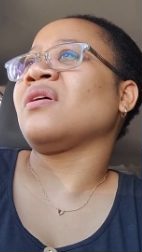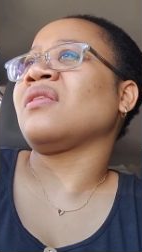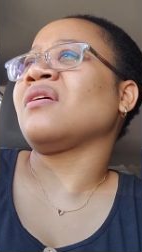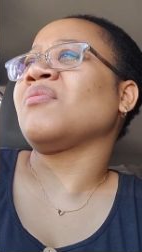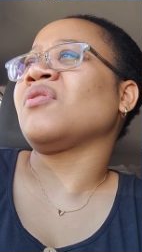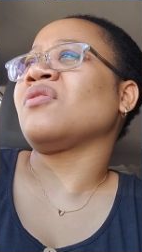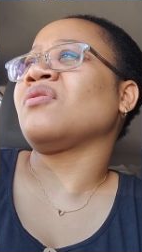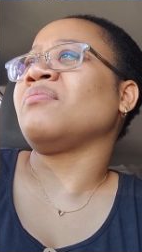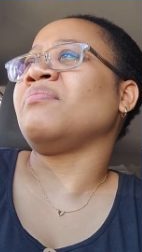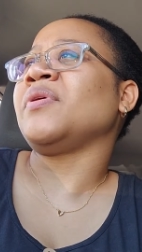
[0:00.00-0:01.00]
I think I'm going to
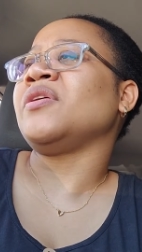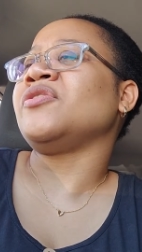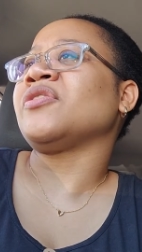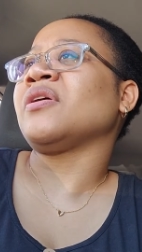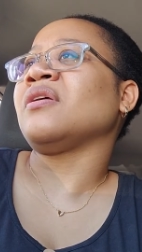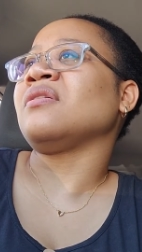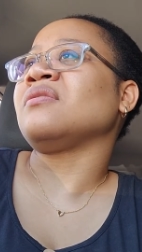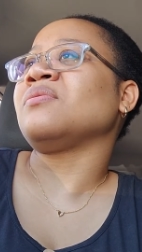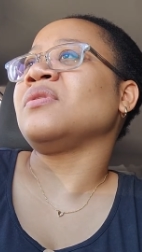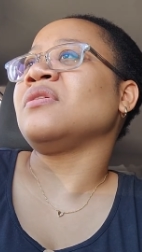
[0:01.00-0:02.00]
go to
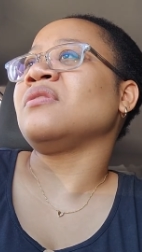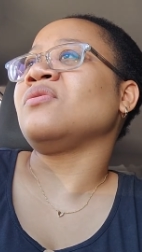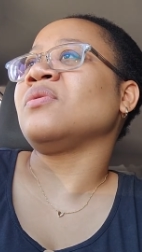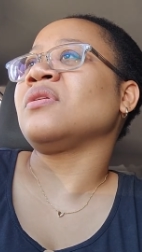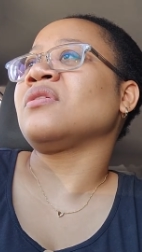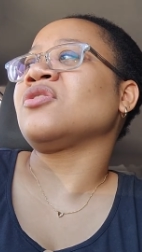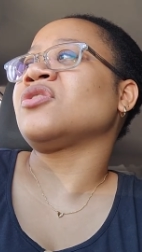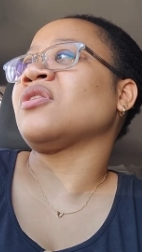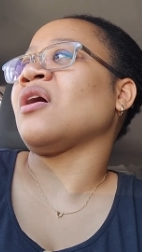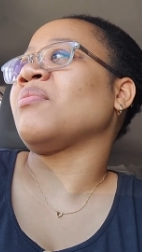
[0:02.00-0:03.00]
BJ's and just do a little
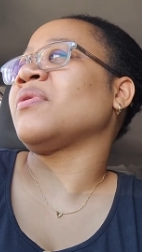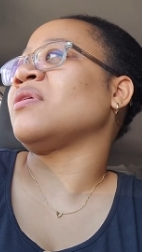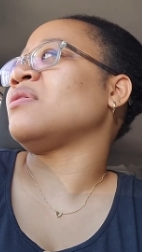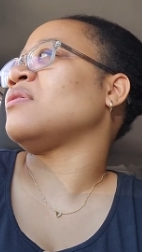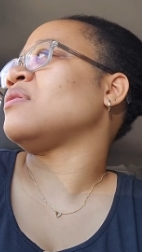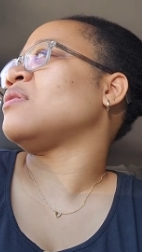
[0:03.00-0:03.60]
shopping.